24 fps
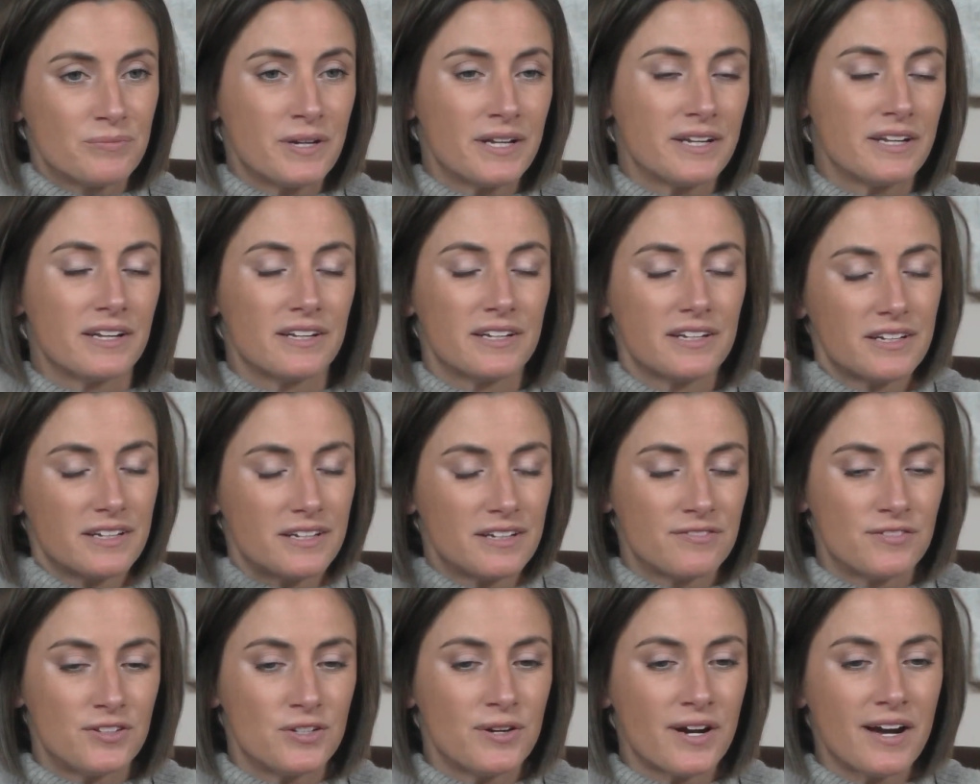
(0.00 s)
But
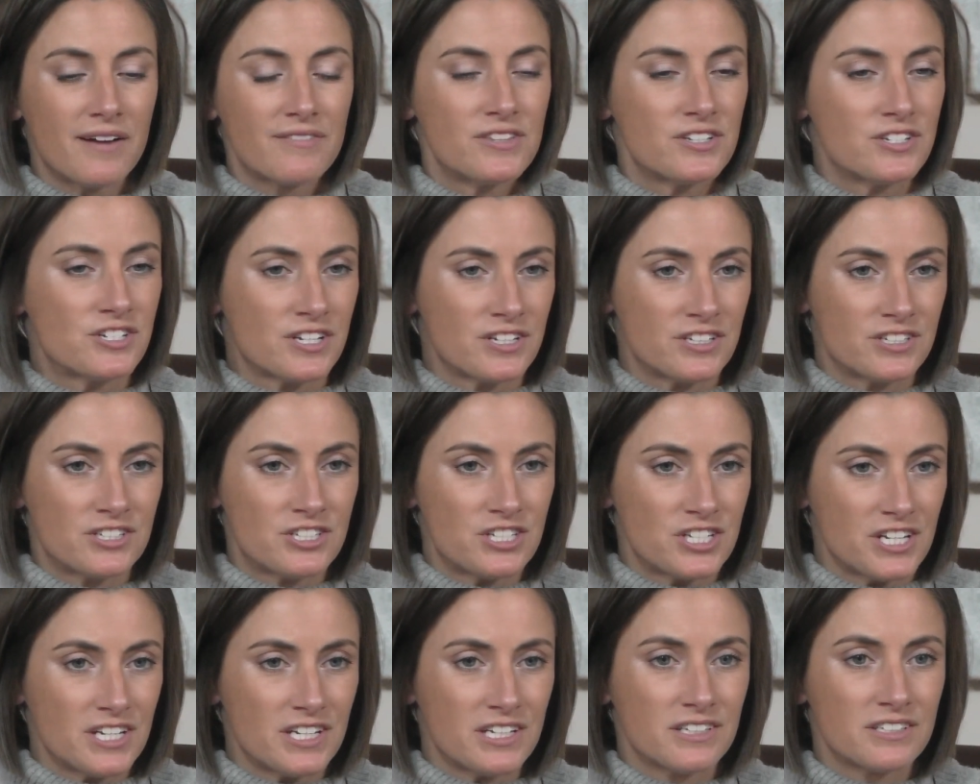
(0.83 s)
if you have the
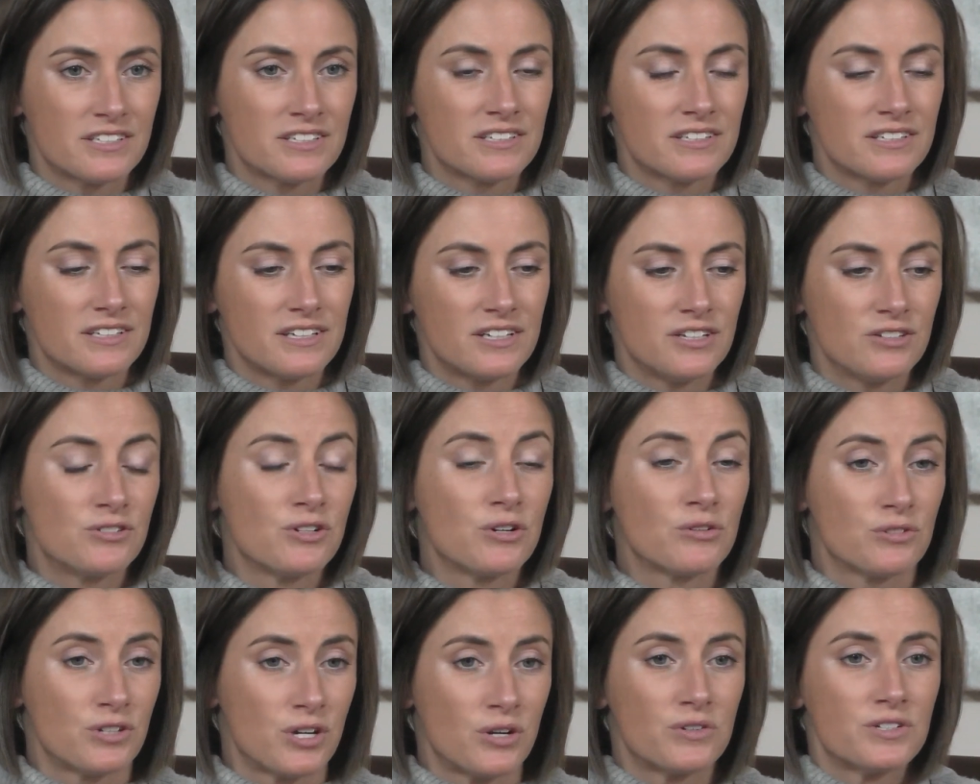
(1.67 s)
gene, you
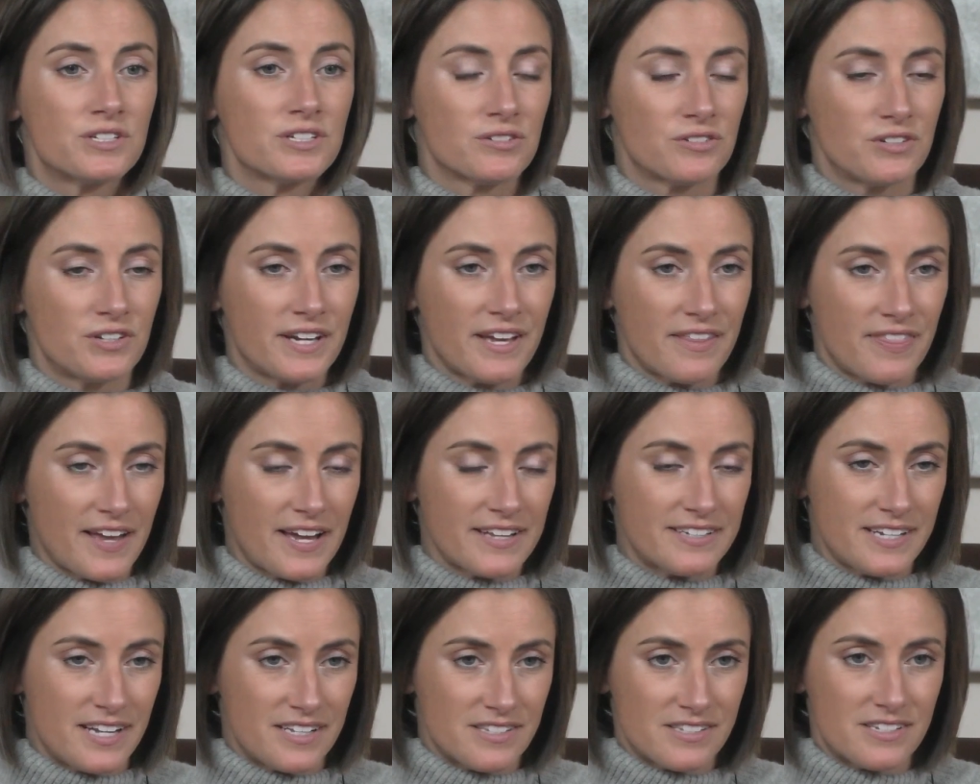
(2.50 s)
don't know until you get
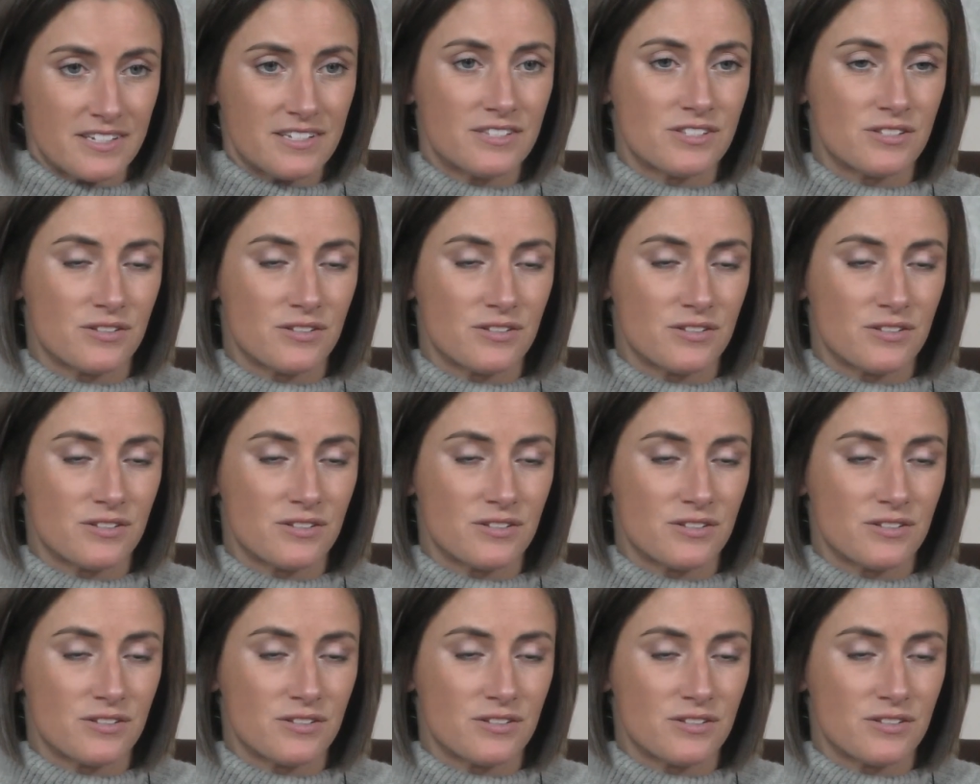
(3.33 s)
that tested.